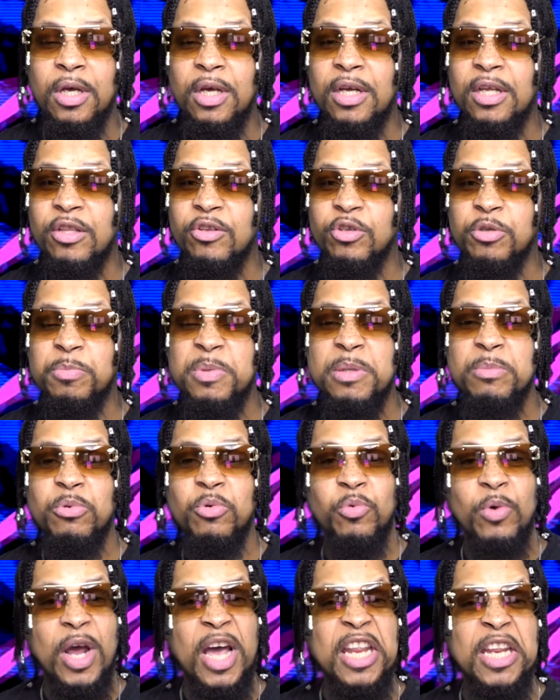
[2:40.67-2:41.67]
Uh, there's people
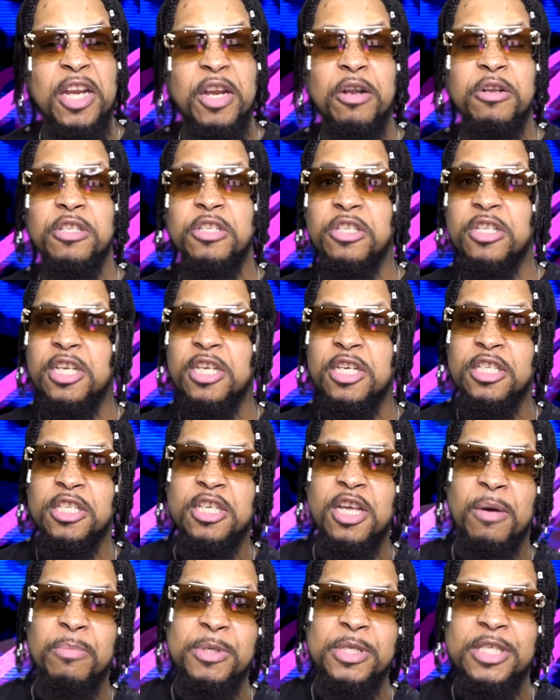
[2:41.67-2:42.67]
writing, there's things
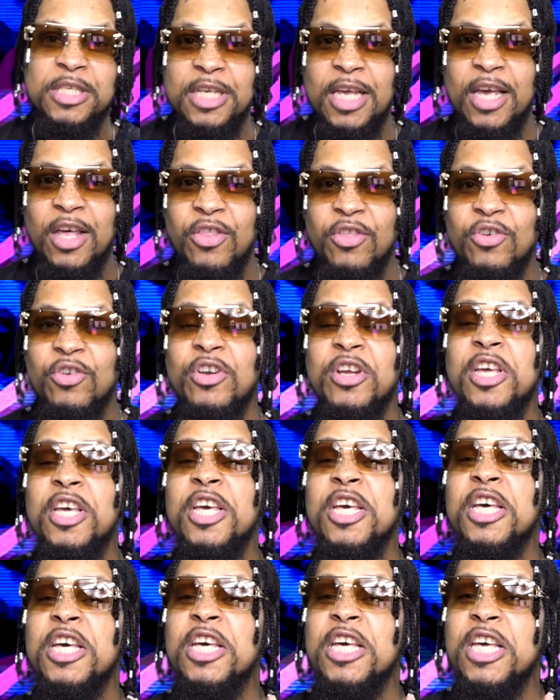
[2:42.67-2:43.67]
coming together
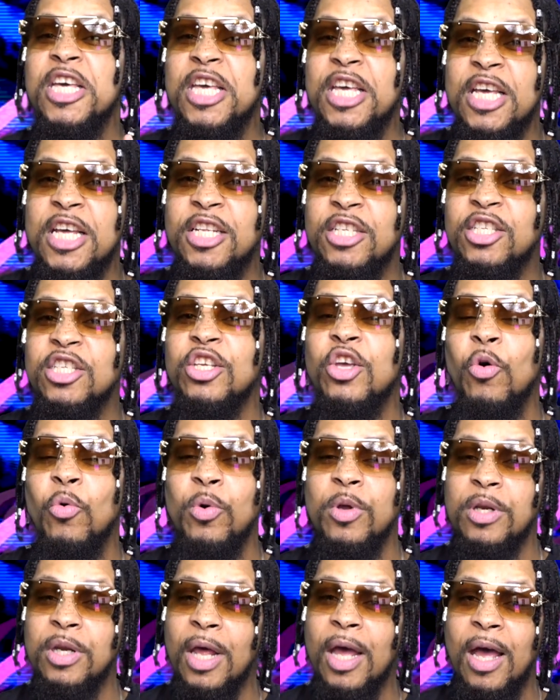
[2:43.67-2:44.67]
it's
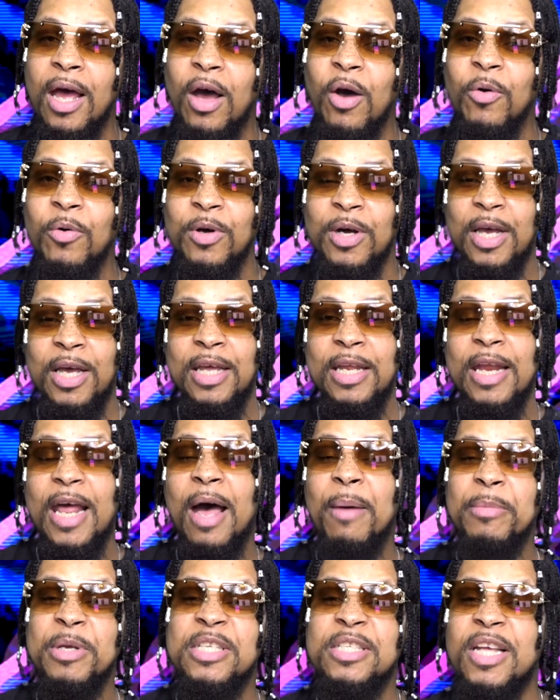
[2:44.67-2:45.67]
going down and
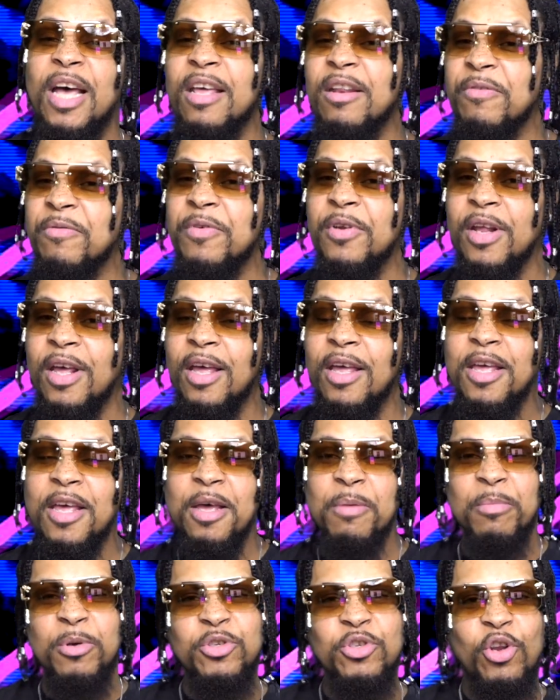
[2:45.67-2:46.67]
I'm excited for that.
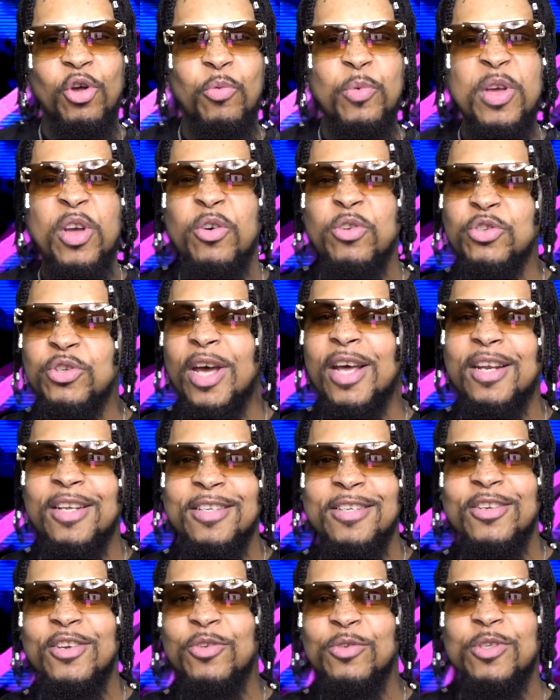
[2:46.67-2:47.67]
But you know, we're gonna try to,
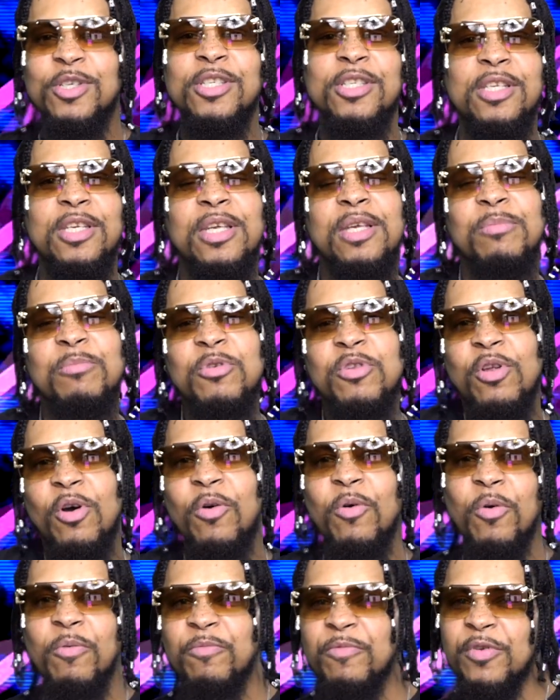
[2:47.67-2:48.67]
you know, just keep, you
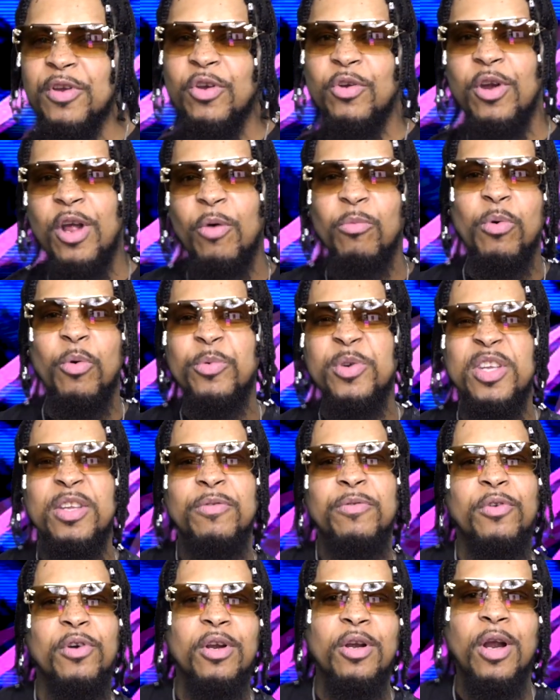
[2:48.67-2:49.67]
know, figuring out what we can
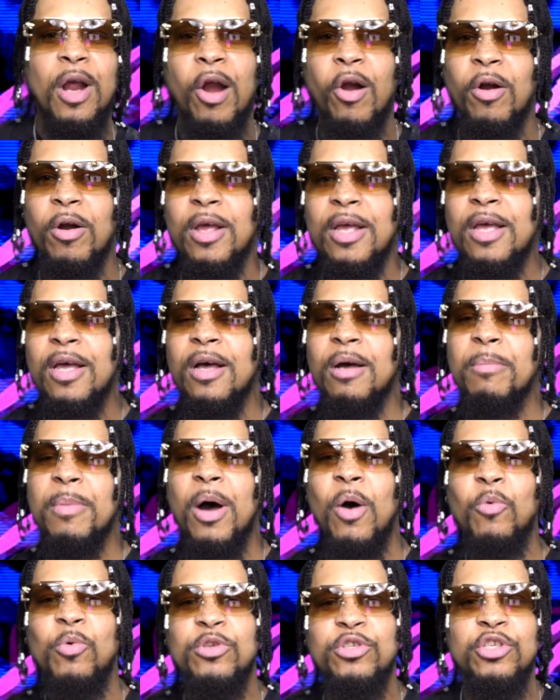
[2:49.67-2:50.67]
figure out
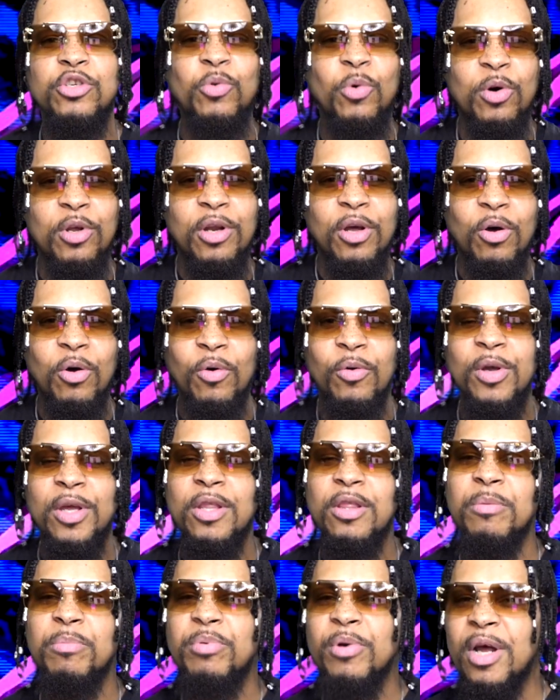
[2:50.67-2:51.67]
about what's going on
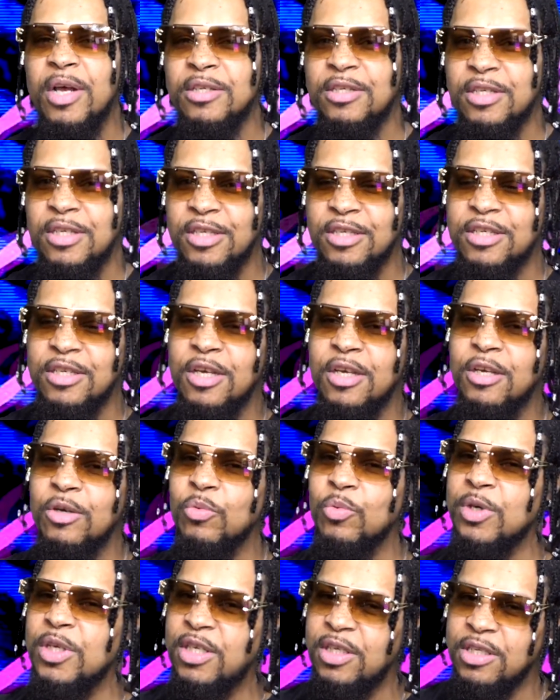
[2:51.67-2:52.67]
in the process
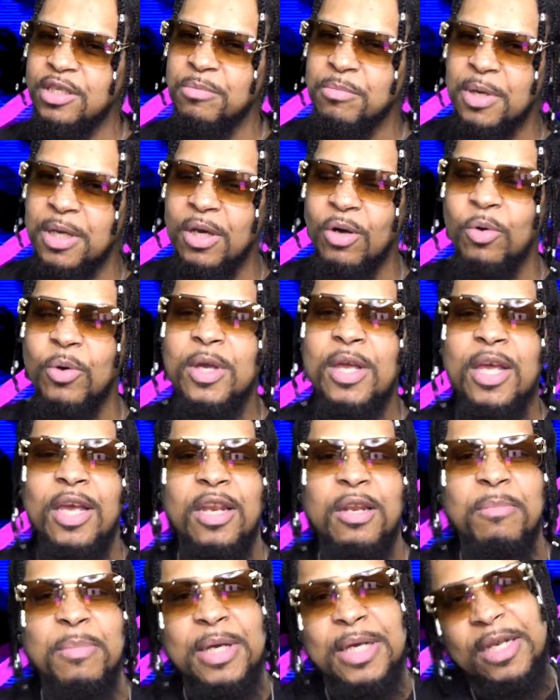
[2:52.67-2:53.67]
with Ez Mil
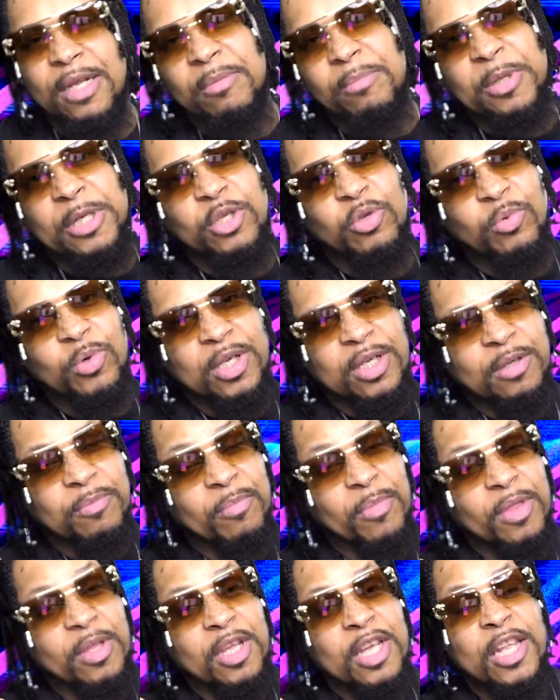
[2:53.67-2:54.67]
in the mean in between.
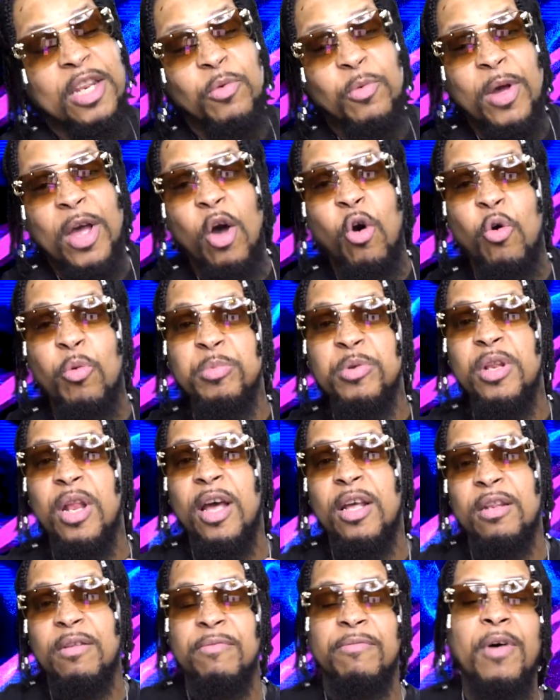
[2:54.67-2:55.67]
Anyway, I hope you
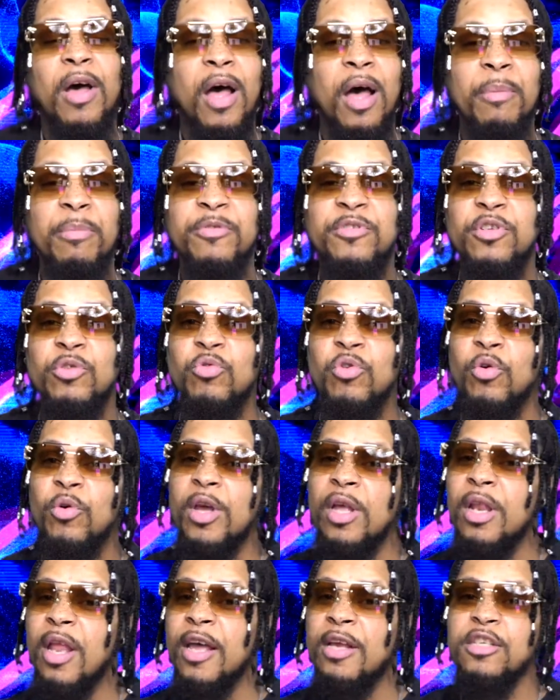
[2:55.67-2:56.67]
like the vibe. If so, go
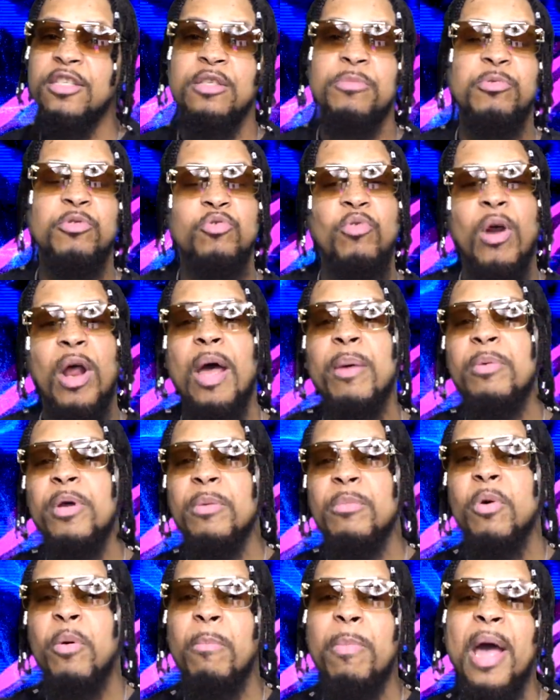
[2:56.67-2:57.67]
ahead, like and subscribe.
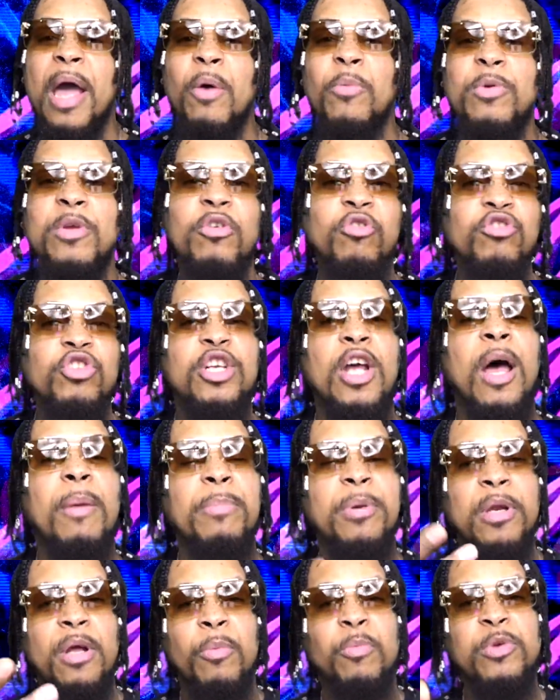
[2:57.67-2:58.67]
Come on back. We're gonna
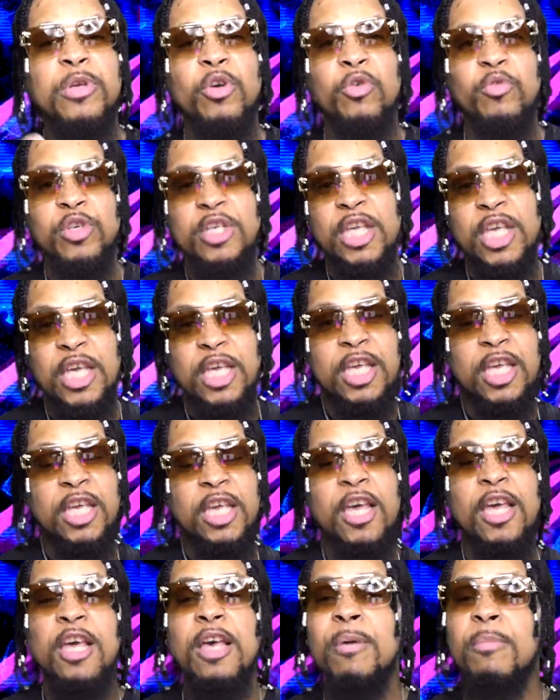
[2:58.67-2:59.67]
chop it up, we're gonna kick it.
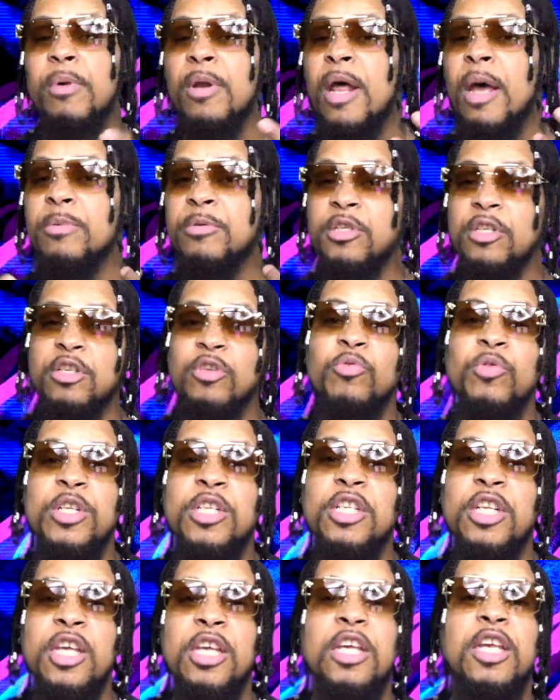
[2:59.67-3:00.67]
But absolutely
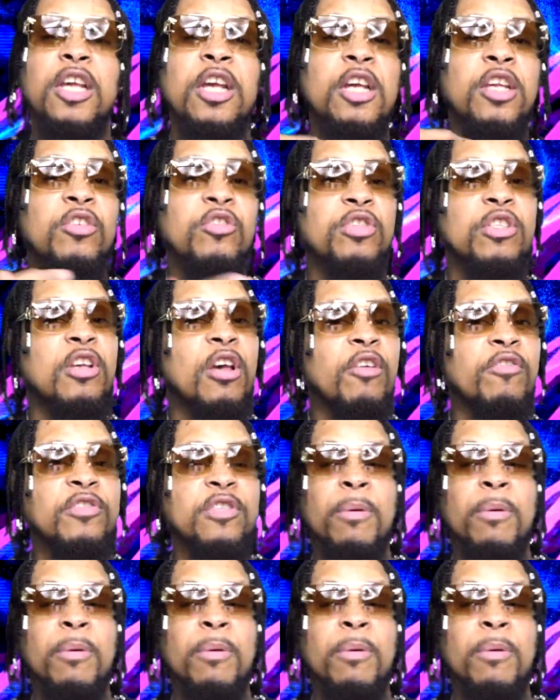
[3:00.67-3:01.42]
take care of yourselves.